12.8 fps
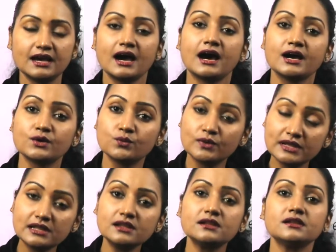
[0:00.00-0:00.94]
I
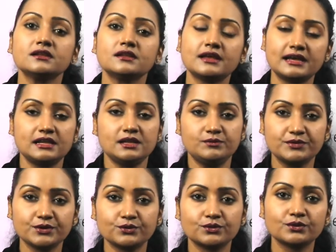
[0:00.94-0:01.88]
will help
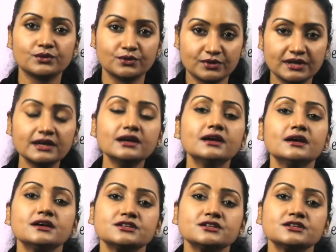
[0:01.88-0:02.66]
you. Okay,